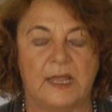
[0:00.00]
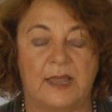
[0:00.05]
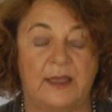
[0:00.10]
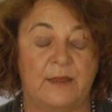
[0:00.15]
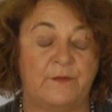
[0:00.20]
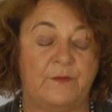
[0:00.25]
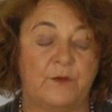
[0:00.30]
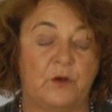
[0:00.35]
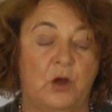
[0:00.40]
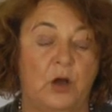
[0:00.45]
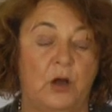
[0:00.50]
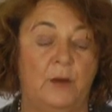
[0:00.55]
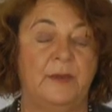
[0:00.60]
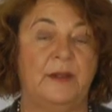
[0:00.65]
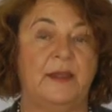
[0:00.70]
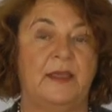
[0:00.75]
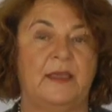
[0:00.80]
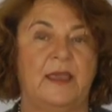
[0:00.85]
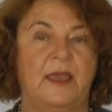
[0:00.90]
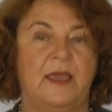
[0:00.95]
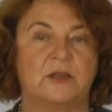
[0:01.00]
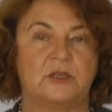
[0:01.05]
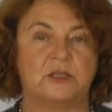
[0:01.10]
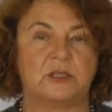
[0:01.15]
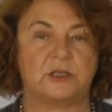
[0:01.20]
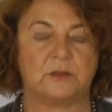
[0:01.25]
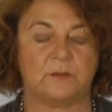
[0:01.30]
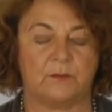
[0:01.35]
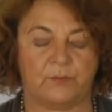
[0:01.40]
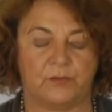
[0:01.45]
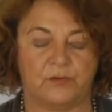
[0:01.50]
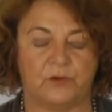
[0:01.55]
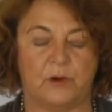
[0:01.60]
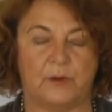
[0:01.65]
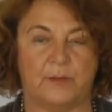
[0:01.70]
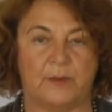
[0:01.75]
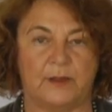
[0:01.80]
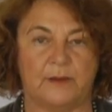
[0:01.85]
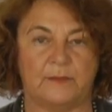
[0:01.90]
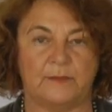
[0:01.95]
I have communication
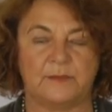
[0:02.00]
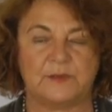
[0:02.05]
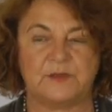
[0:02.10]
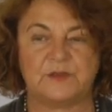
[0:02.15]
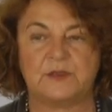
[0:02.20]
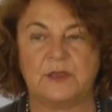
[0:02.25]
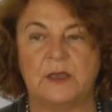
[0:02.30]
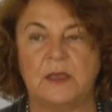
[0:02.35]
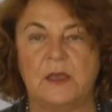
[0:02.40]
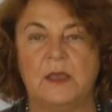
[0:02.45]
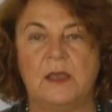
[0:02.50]
problems